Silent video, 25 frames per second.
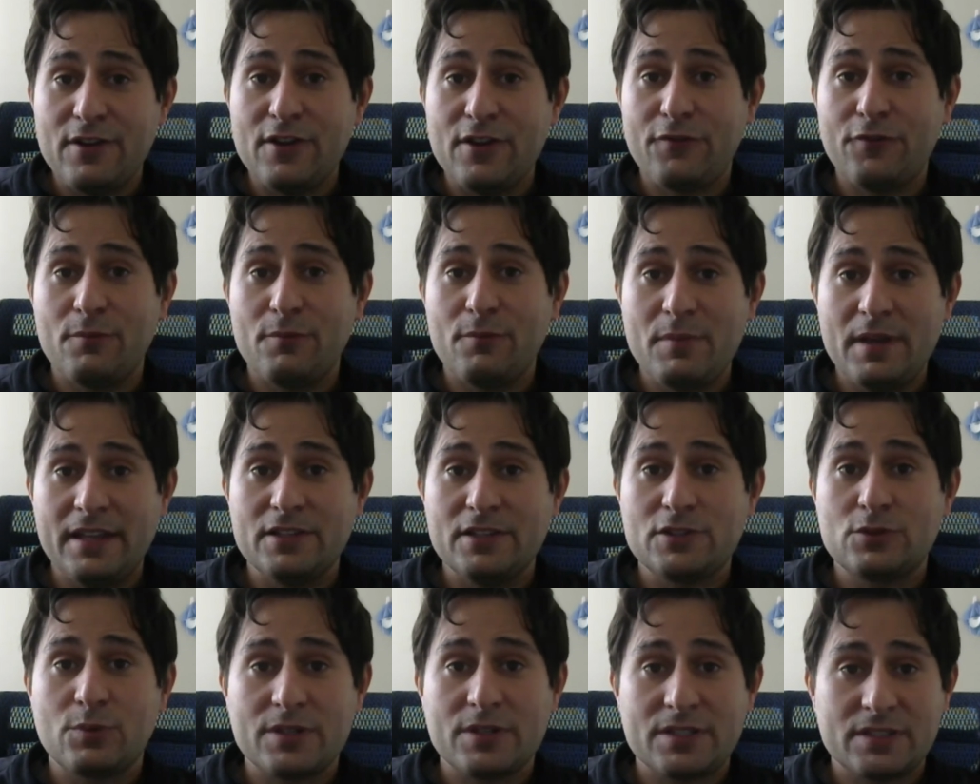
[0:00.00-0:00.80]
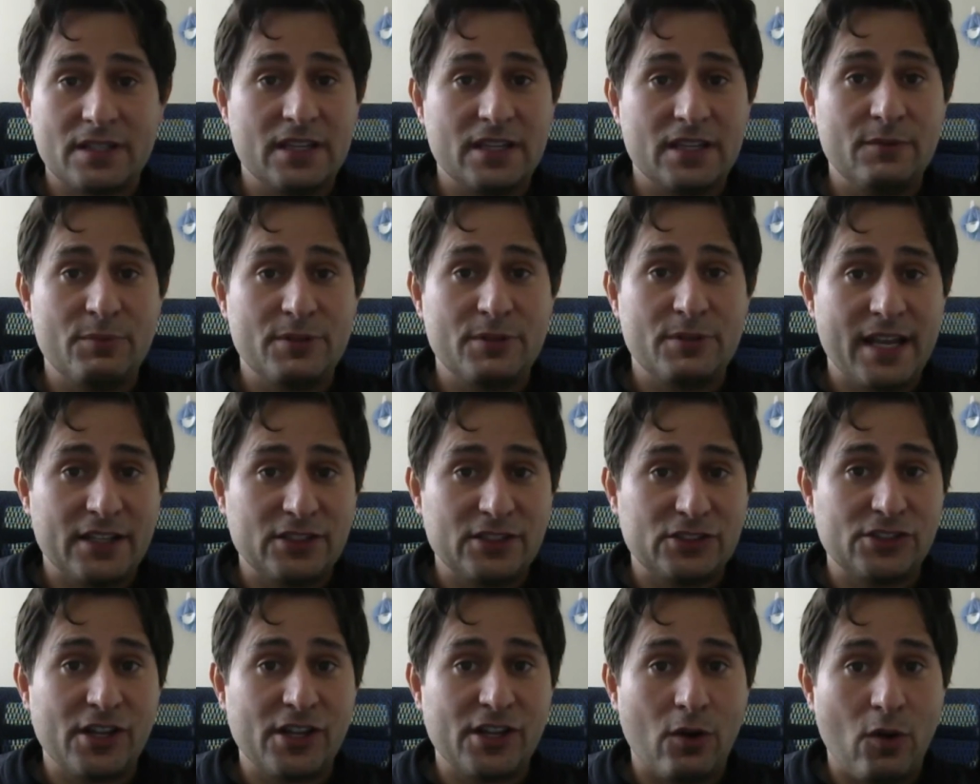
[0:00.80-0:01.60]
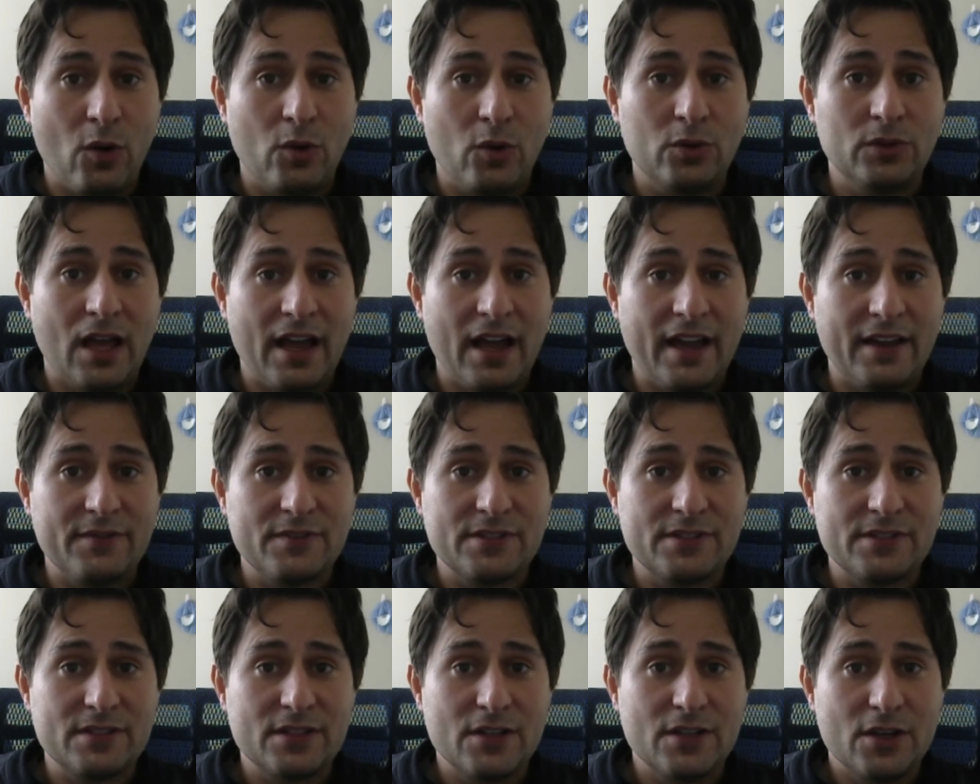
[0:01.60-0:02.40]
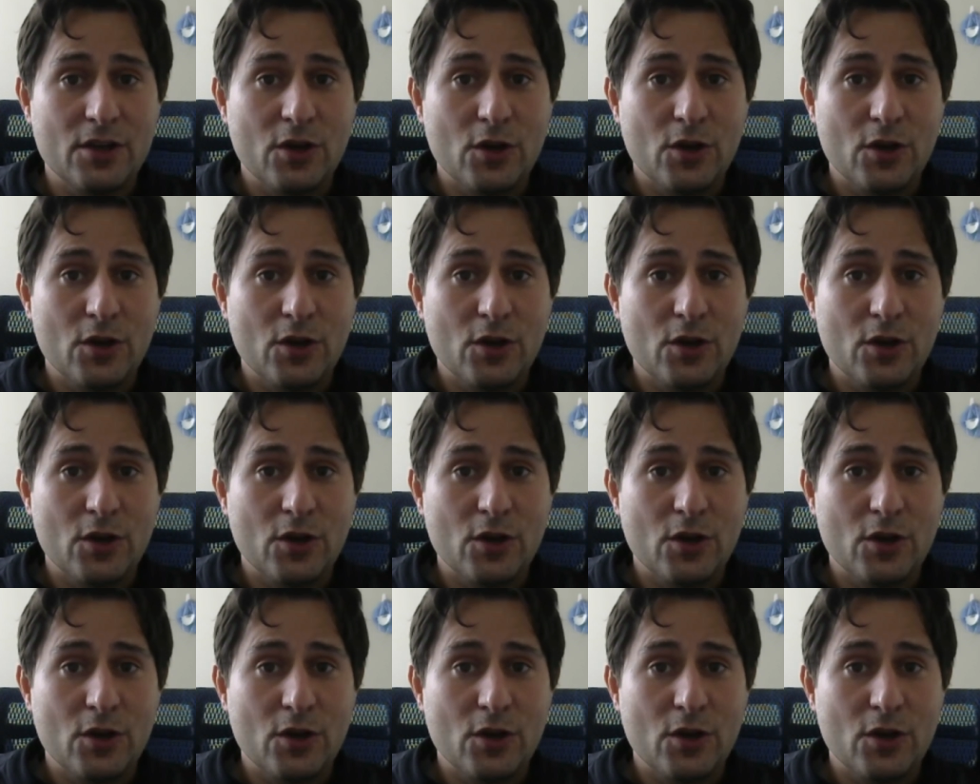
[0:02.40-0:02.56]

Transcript: if it means risking potentially our own lives.